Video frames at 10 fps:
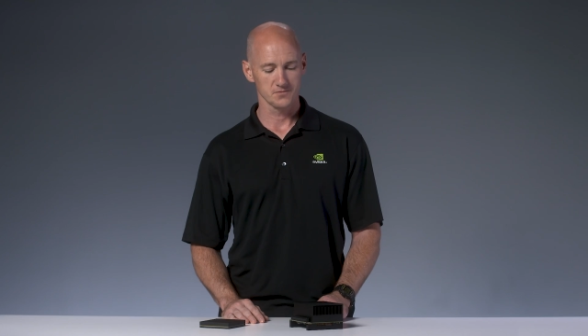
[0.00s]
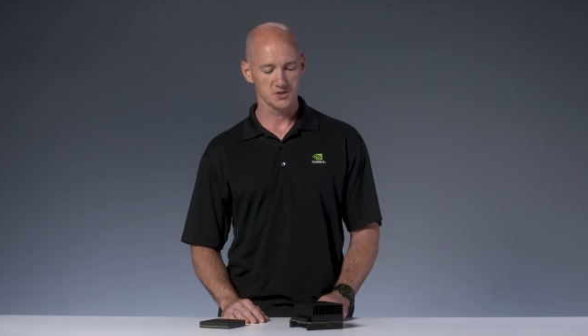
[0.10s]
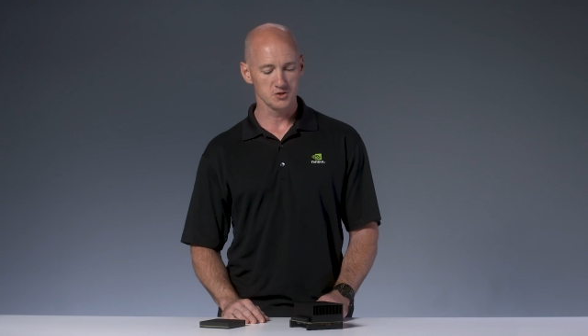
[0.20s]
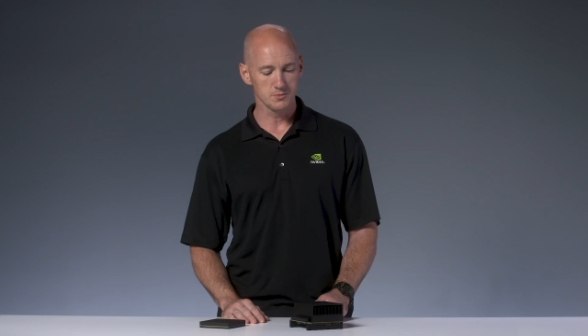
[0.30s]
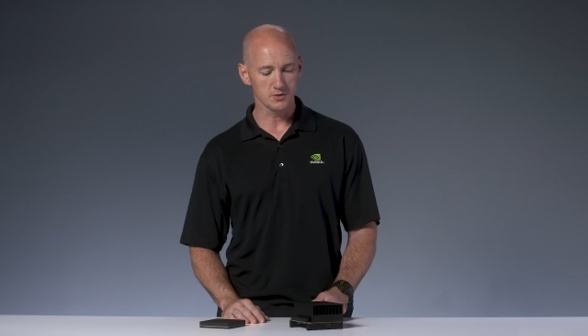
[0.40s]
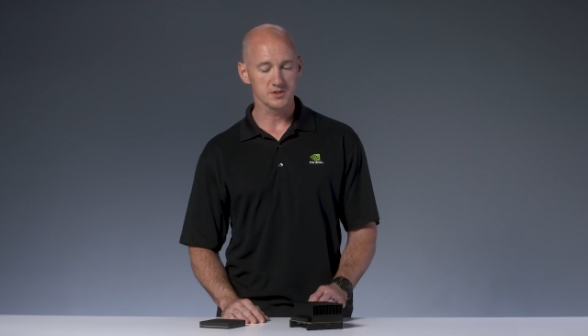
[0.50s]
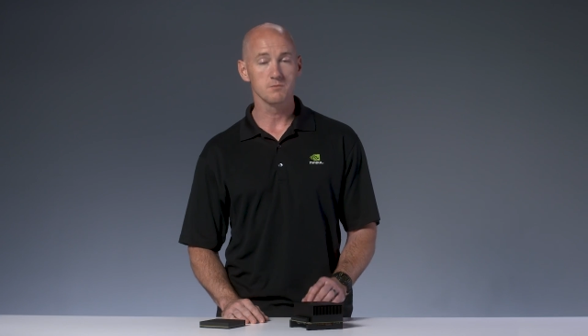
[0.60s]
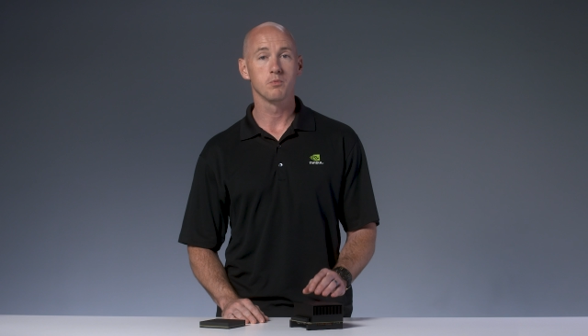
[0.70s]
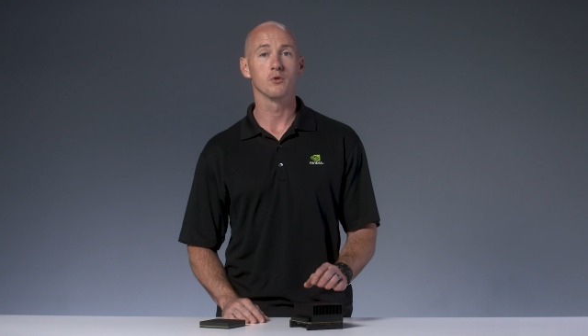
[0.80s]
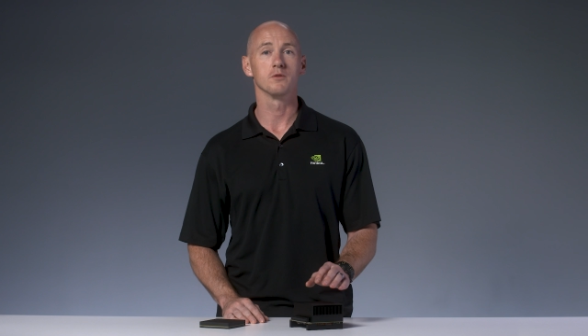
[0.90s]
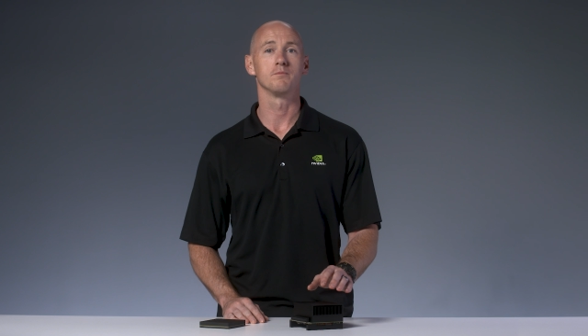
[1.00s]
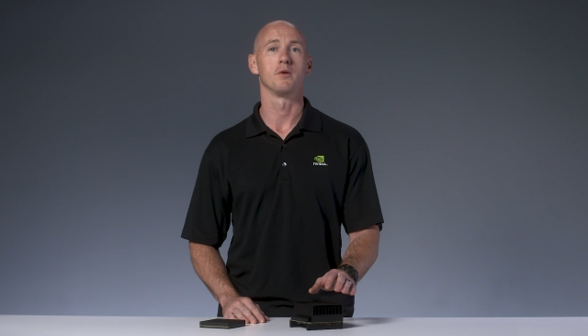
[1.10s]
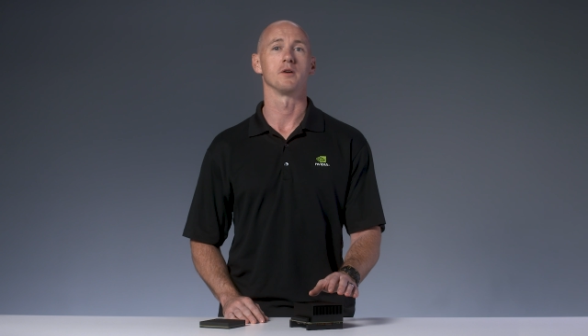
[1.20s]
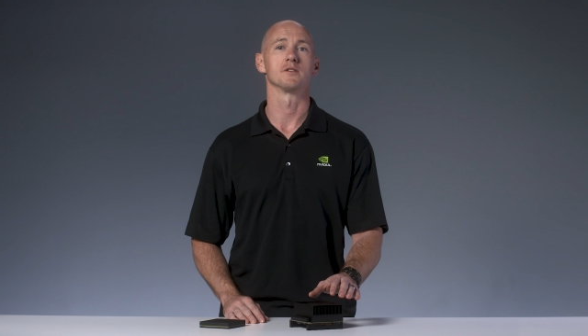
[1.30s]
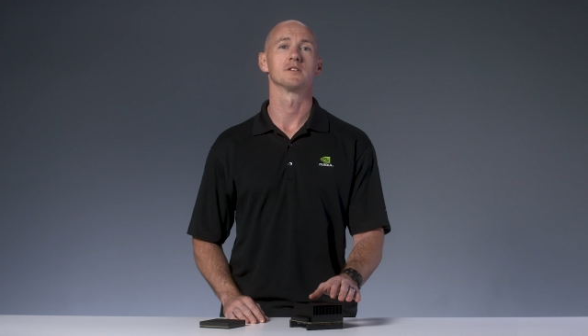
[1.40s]
The two most important
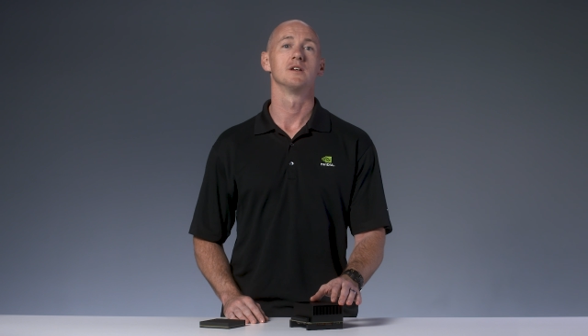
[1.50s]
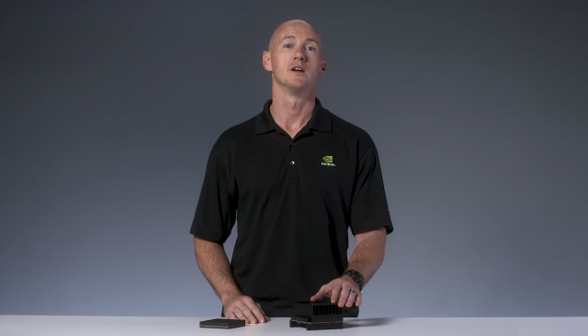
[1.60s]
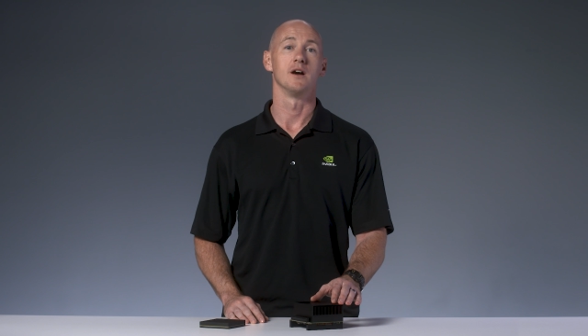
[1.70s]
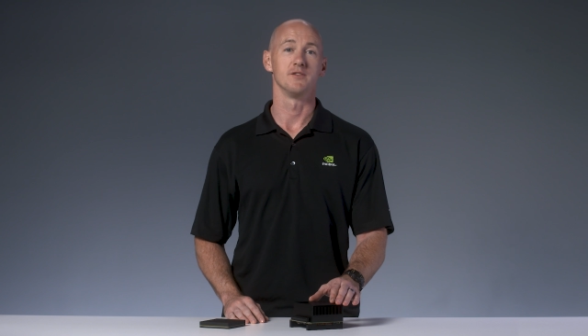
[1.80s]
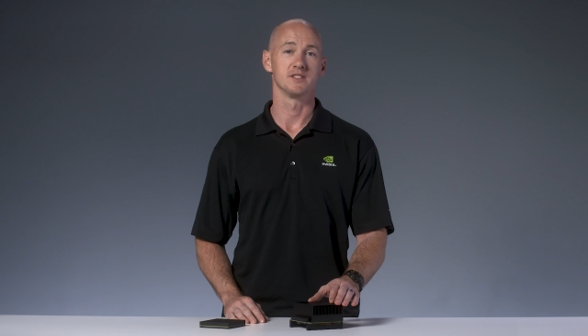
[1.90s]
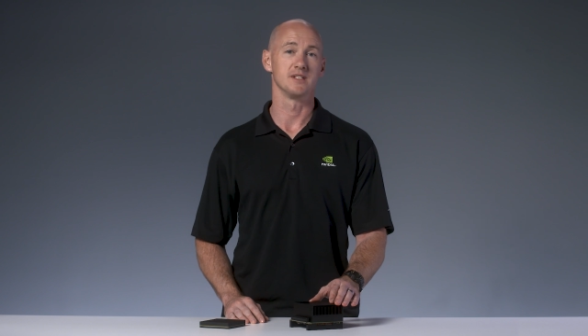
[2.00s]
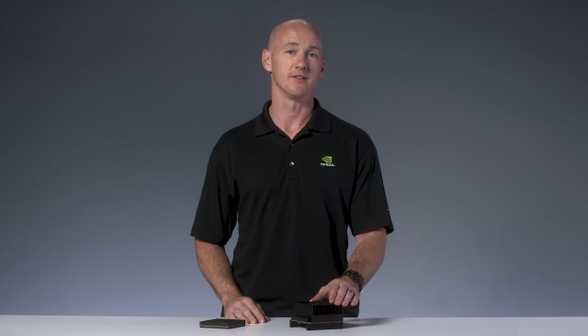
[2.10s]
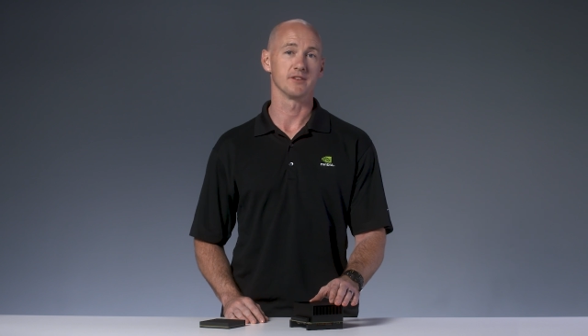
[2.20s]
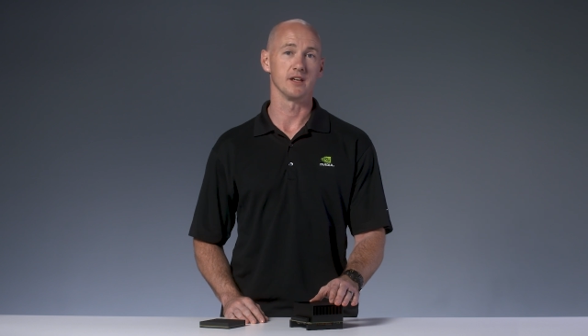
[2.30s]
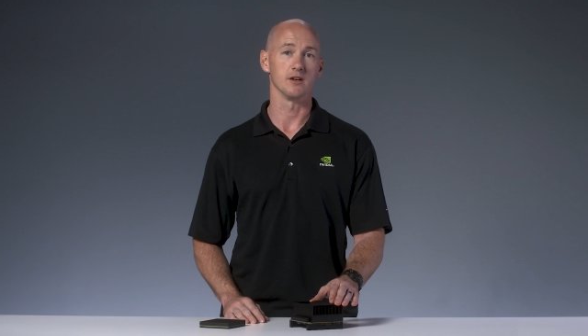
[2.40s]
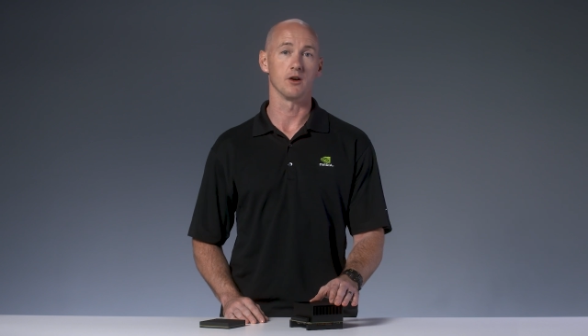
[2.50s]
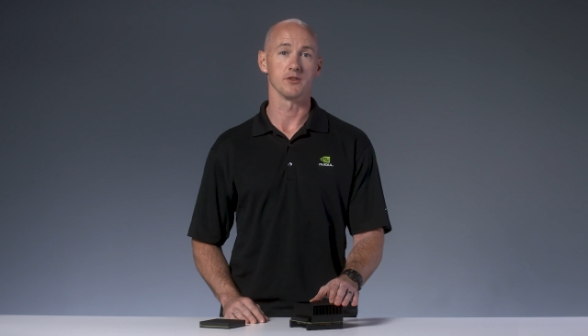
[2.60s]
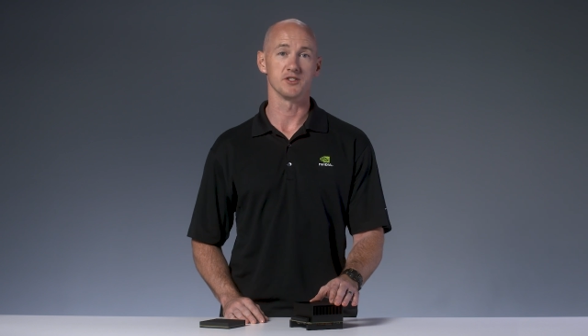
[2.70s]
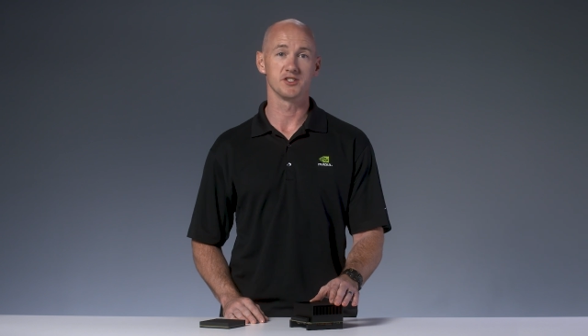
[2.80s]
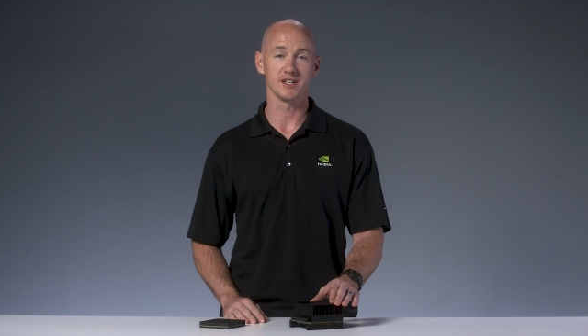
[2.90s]
parts of this dev kit are
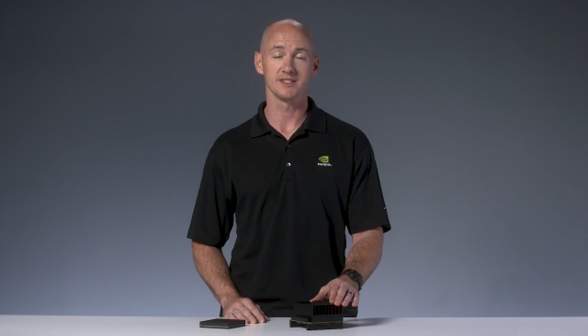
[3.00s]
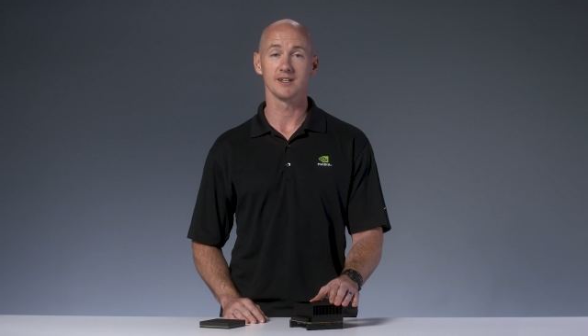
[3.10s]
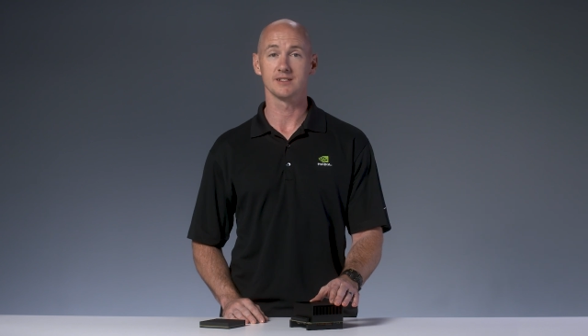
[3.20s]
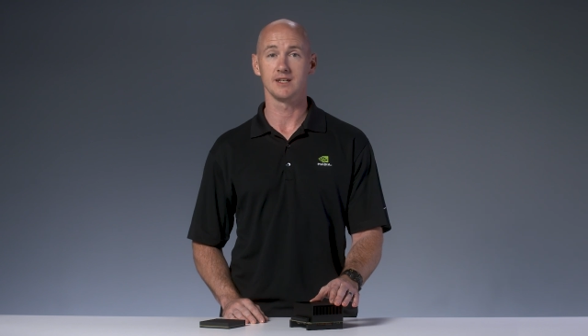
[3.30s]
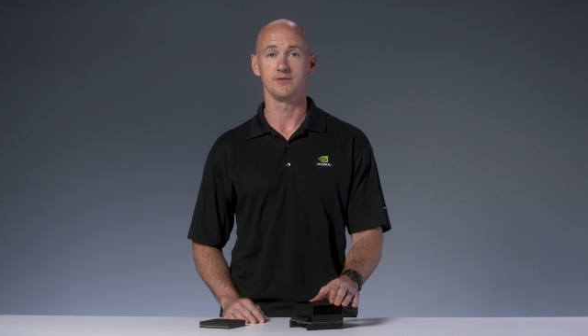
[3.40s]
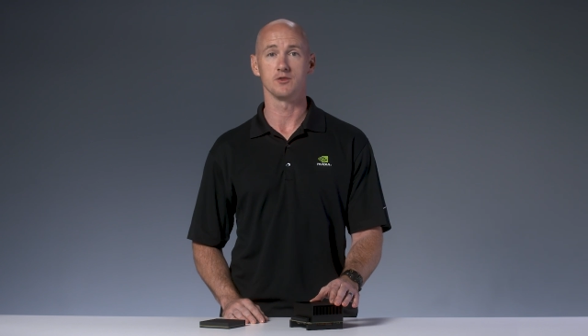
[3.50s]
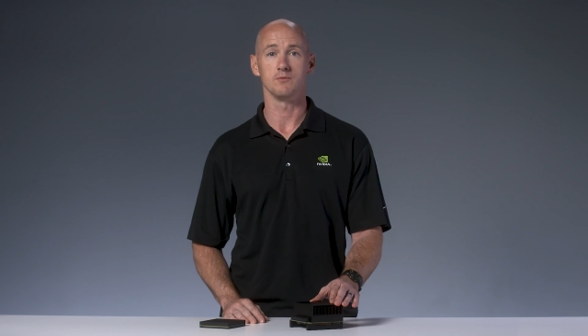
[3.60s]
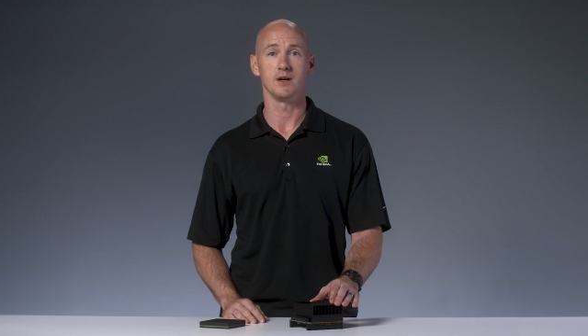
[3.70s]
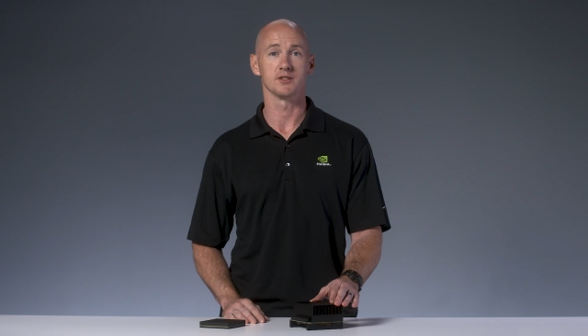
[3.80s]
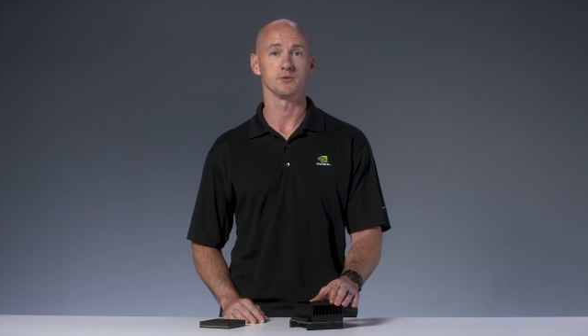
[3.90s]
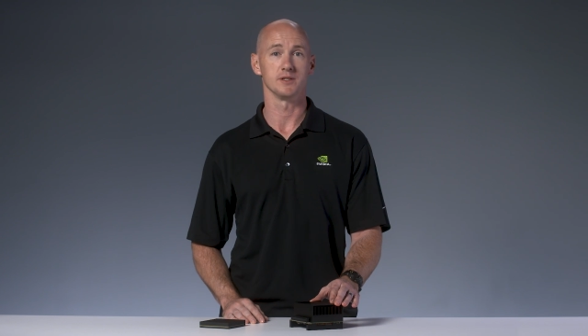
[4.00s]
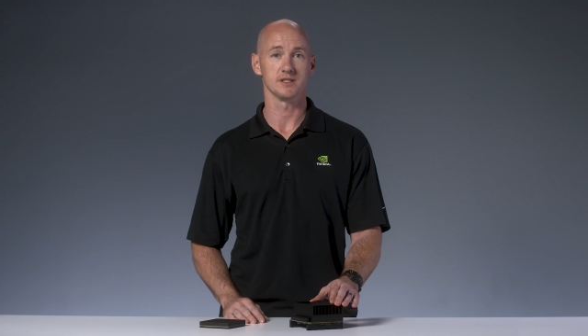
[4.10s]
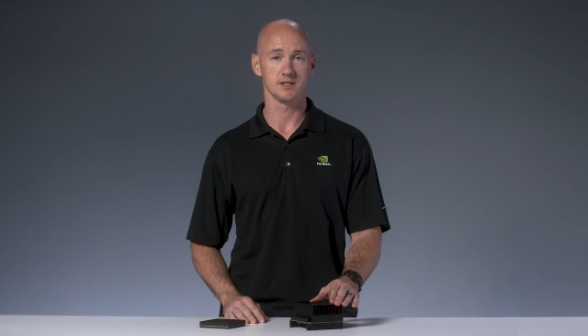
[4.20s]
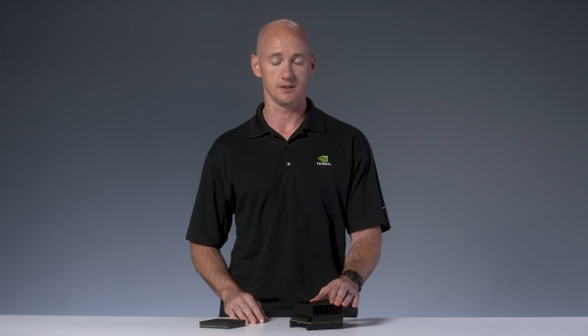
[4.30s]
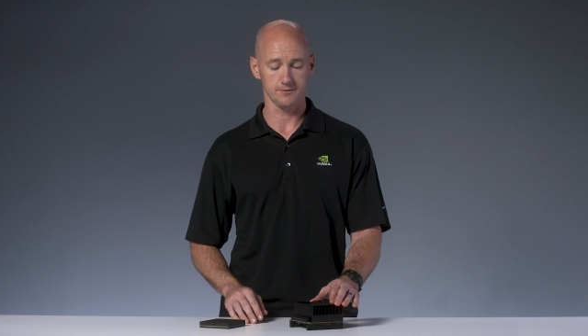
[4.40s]
the Jetson Xavier module
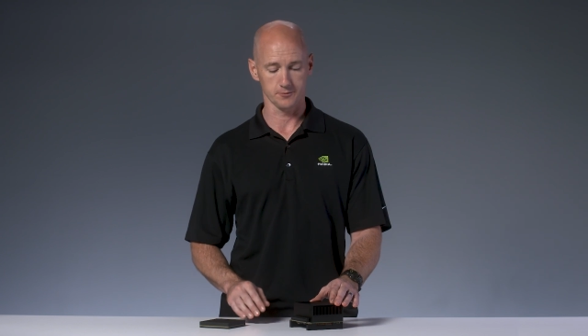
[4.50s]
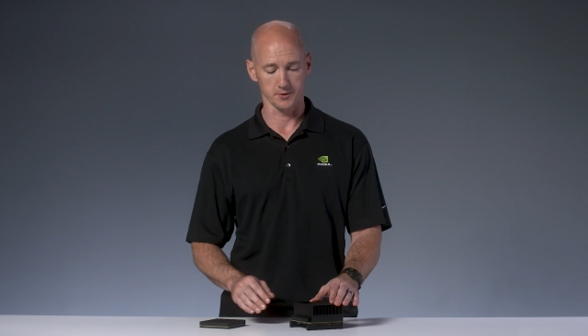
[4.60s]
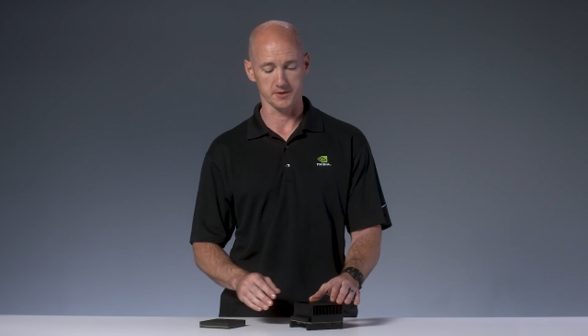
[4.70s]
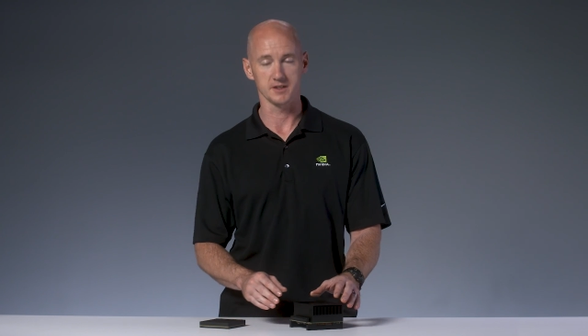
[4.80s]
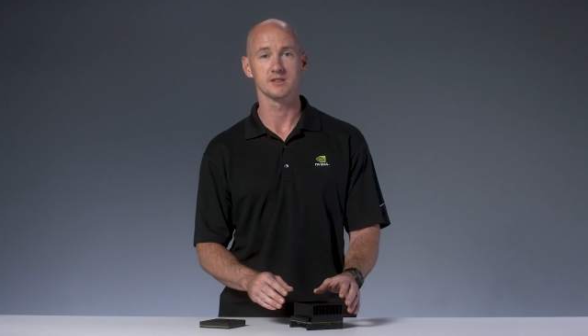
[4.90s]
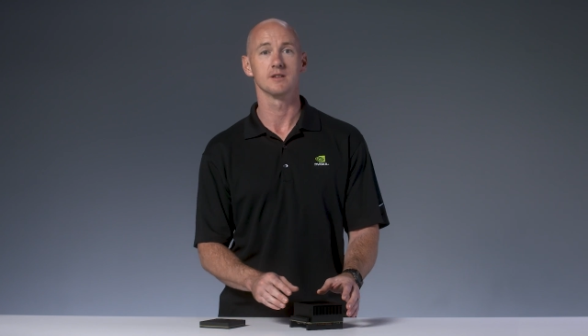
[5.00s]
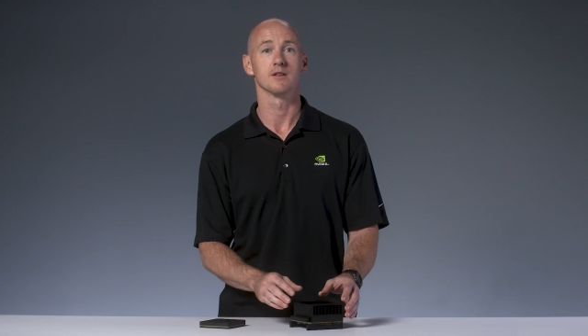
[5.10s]
itself, with this